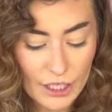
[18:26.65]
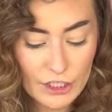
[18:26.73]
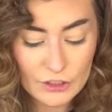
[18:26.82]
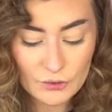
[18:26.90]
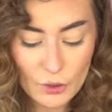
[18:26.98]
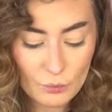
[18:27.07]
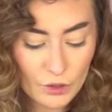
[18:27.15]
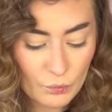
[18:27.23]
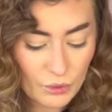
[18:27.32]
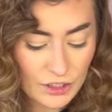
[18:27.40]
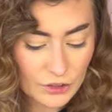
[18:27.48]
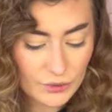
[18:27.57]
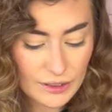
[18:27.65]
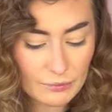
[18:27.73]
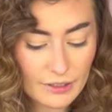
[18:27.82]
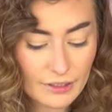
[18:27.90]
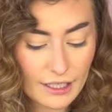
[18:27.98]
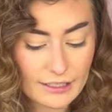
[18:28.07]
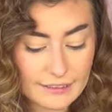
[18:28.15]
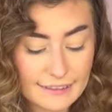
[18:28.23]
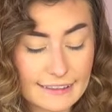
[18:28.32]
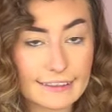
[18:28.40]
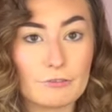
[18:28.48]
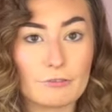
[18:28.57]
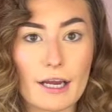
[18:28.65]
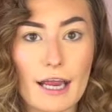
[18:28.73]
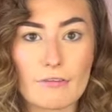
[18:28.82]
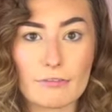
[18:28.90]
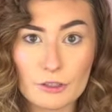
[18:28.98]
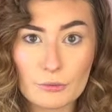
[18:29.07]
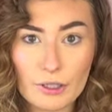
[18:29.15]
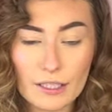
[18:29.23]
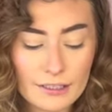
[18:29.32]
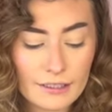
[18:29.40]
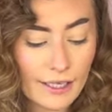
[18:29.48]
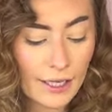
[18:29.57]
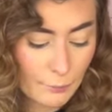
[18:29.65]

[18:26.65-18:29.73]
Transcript: So I really want to do something that is easy for everyone,